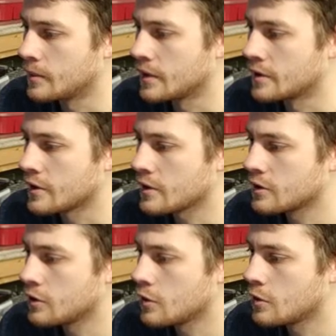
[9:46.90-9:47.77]
There's
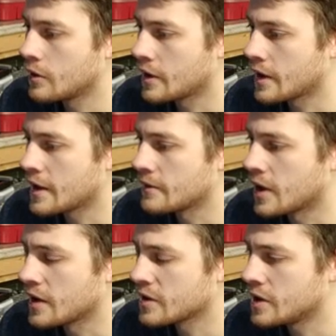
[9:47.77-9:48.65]
also kind of a
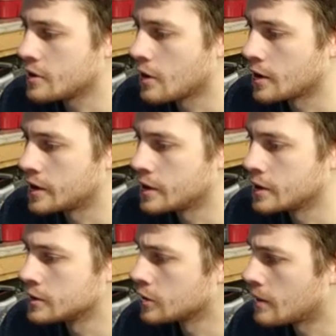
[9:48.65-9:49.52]
husky dog
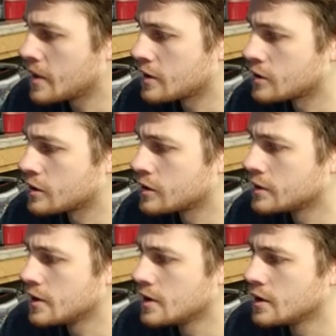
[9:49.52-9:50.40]
here, so I'm not
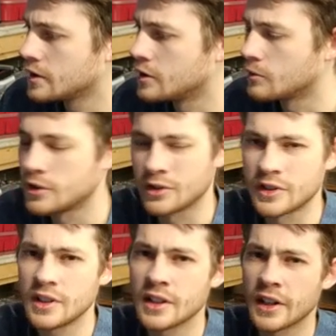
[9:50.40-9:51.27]
sure, you know, would you
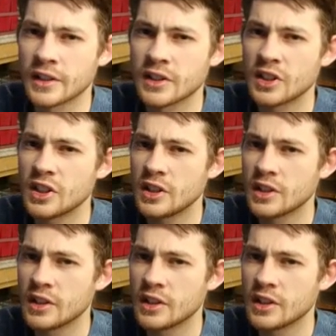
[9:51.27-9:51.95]
see a husky